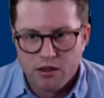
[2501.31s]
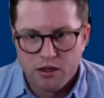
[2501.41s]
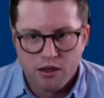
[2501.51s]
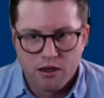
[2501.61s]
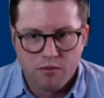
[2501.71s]

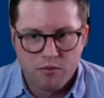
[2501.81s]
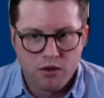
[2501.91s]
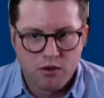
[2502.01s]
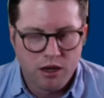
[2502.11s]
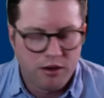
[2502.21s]
You
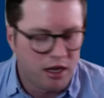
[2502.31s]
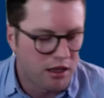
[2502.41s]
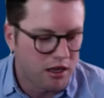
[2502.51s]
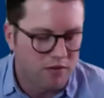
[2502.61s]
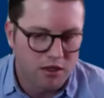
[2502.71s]
know, how can
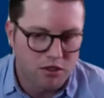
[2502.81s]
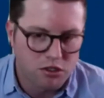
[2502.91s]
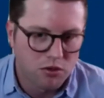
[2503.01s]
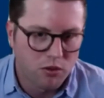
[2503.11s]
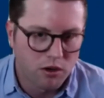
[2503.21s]
they advance
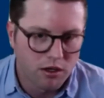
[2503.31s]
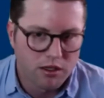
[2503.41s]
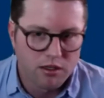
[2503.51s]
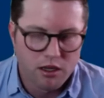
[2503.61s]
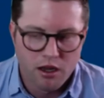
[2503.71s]
your work
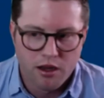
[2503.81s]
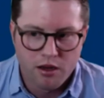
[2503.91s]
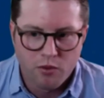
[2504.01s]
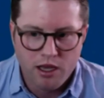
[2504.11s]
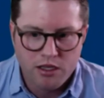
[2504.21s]
in
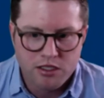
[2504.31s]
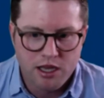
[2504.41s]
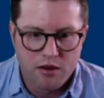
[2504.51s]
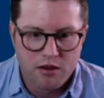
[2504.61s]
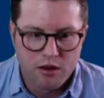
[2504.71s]
ways
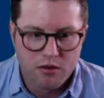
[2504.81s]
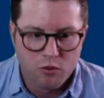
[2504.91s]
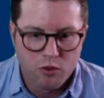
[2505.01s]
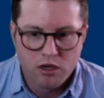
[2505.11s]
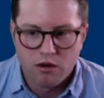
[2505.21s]
that
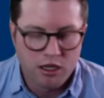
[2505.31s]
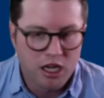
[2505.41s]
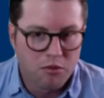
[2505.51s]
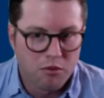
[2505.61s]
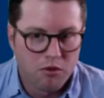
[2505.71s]
we are
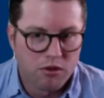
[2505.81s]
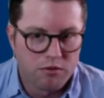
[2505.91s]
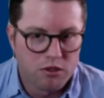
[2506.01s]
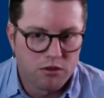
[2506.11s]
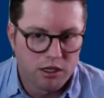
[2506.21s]
incapable of
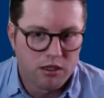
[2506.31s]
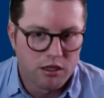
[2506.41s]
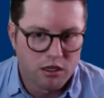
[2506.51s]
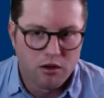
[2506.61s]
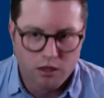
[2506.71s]
doing?
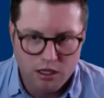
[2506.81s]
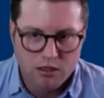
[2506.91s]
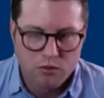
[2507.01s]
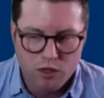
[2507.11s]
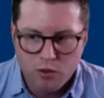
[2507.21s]
You know, and
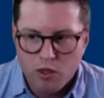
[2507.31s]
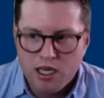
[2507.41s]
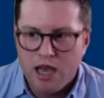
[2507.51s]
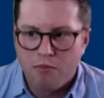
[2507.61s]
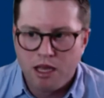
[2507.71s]
we
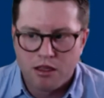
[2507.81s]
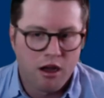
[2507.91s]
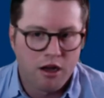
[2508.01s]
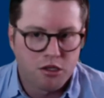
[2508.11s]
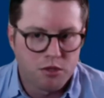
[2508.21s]
can't make the
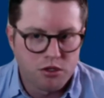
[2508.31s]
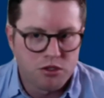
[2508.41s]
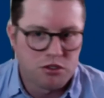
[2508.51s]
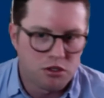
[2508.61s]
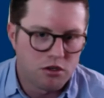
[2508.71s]

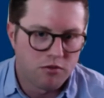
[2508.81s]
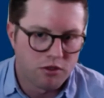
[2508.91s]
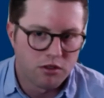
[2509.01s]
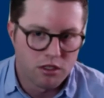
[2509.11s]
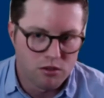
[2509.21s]
contributions to your
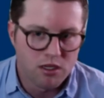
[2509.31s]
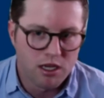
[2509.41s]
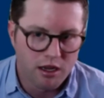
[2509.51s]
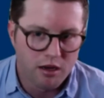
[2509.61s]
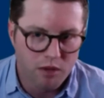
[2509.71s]
field that you
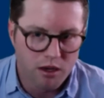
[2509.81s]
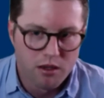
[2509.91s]
can, but